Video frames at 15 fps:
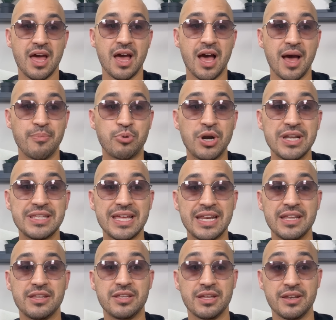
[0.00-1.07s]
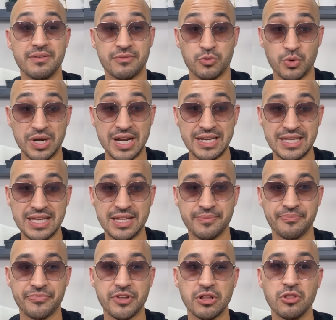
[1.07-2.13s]
uh, predated to 2019
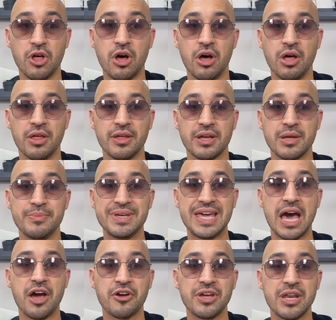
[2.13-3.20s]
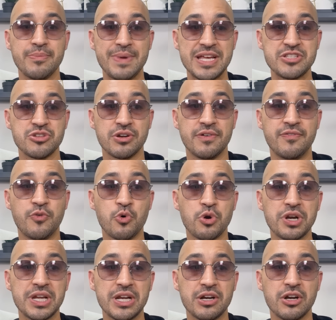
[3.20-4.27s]
law can be calculated based on a
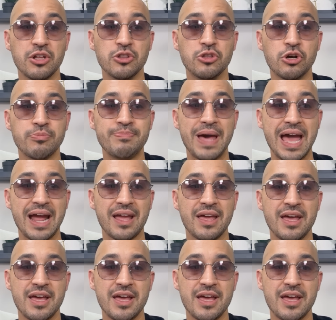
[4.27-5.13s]
four-year look back.